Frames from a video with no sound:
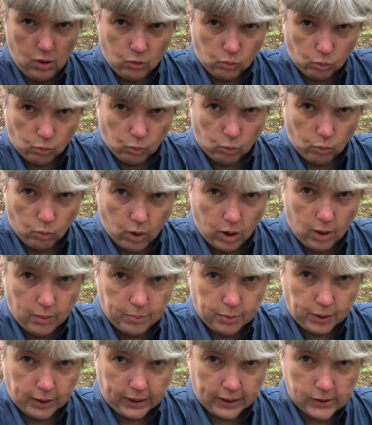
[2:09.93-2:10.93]
raw
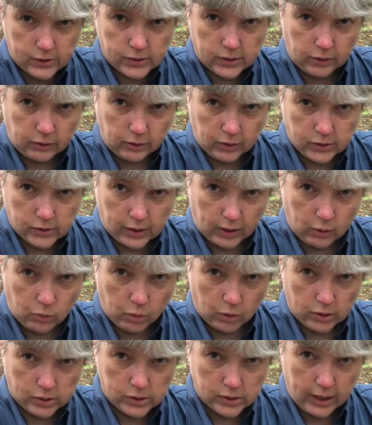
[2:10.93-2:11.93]
place that looks like
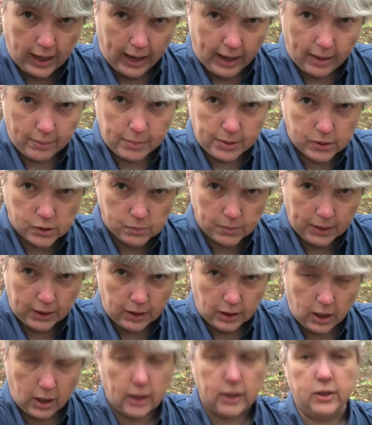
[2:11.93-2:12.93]
where a scab has been
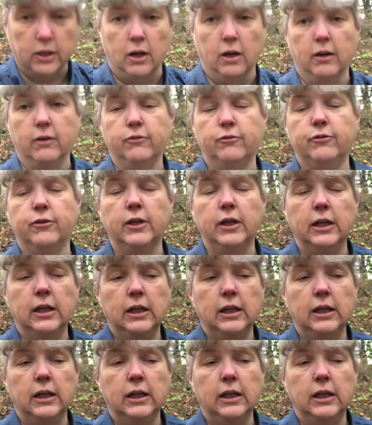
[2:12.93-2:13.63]
knocked off